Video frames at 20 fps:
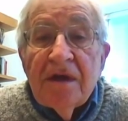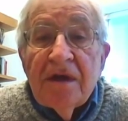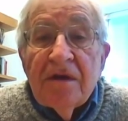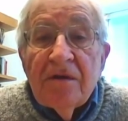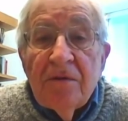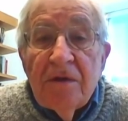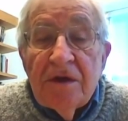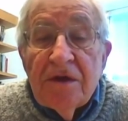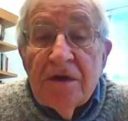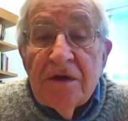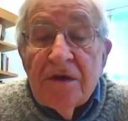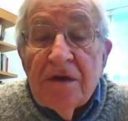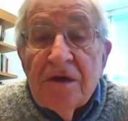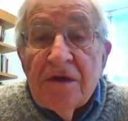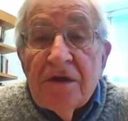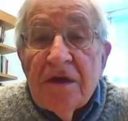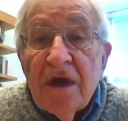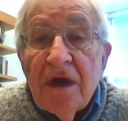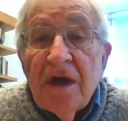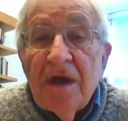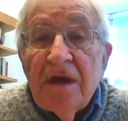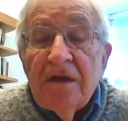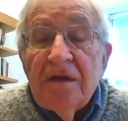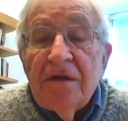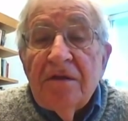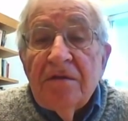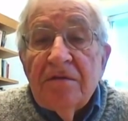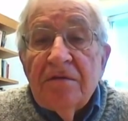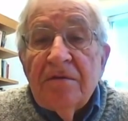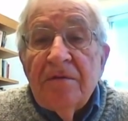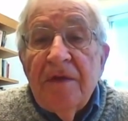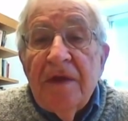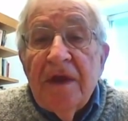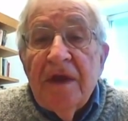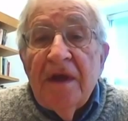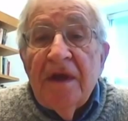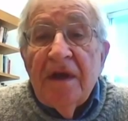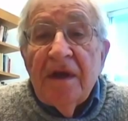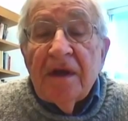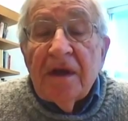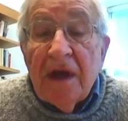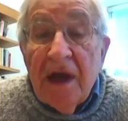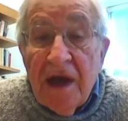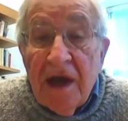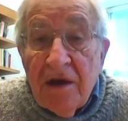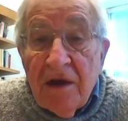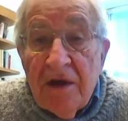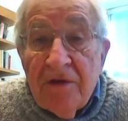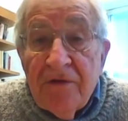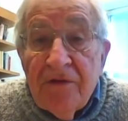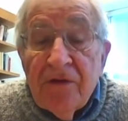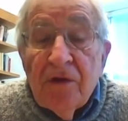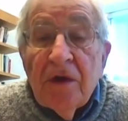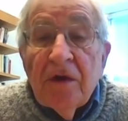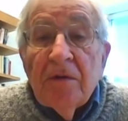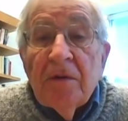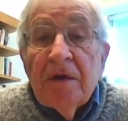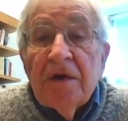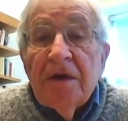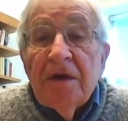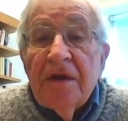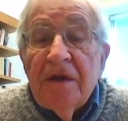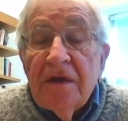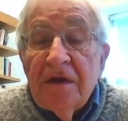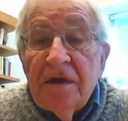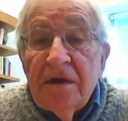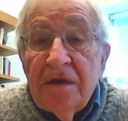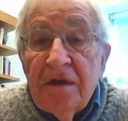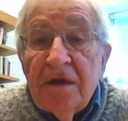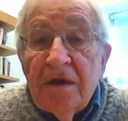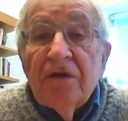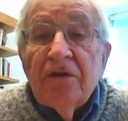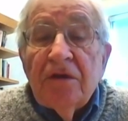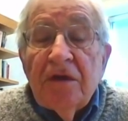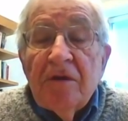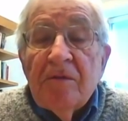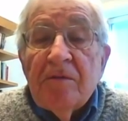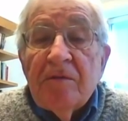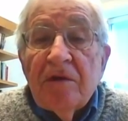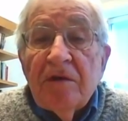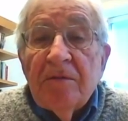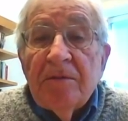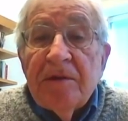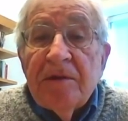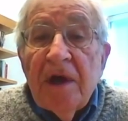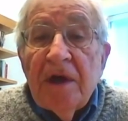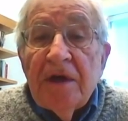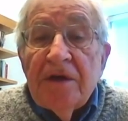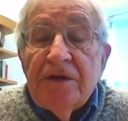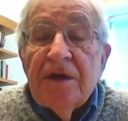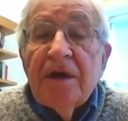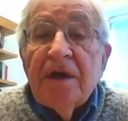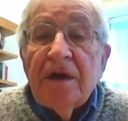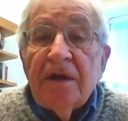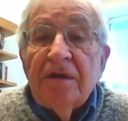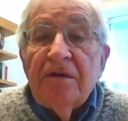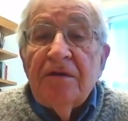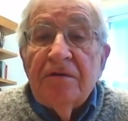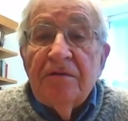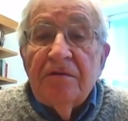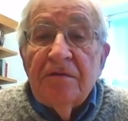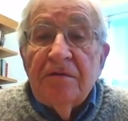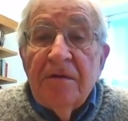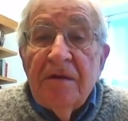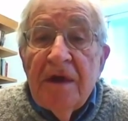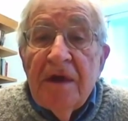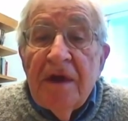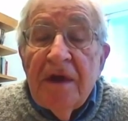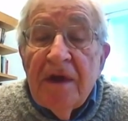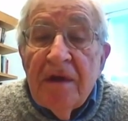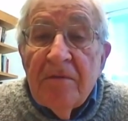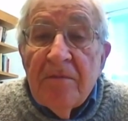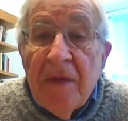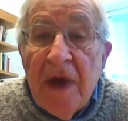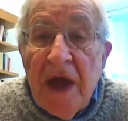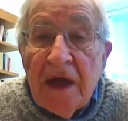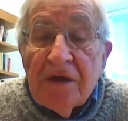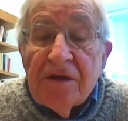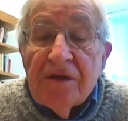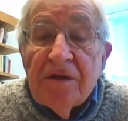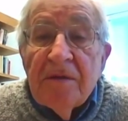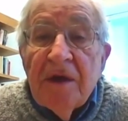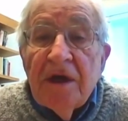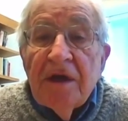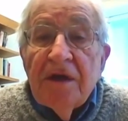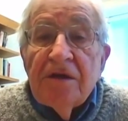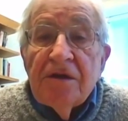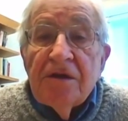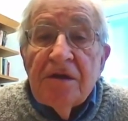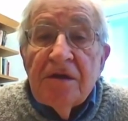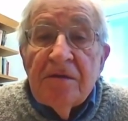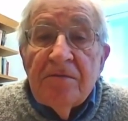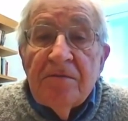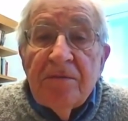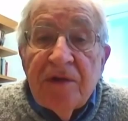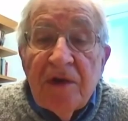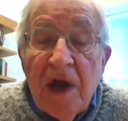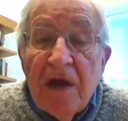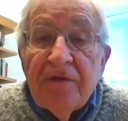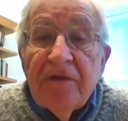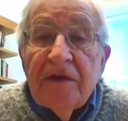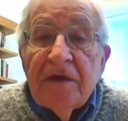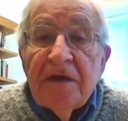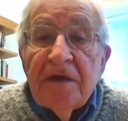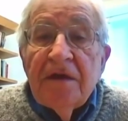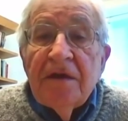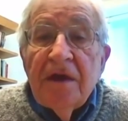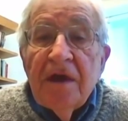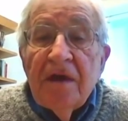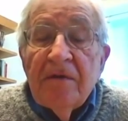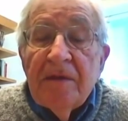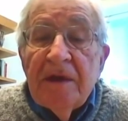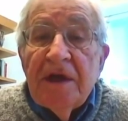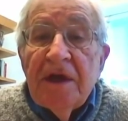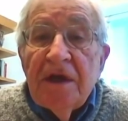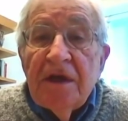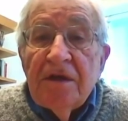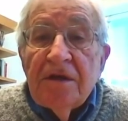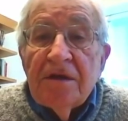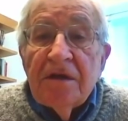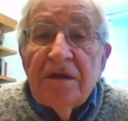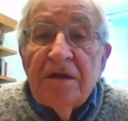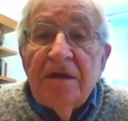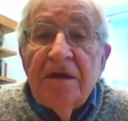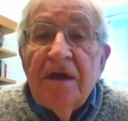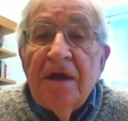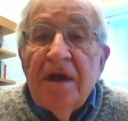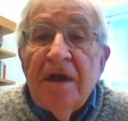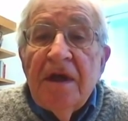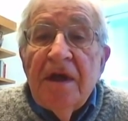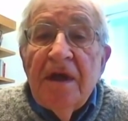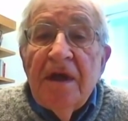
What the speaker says: which is designed to carry forward the neoliberal project to maximize profit and domination,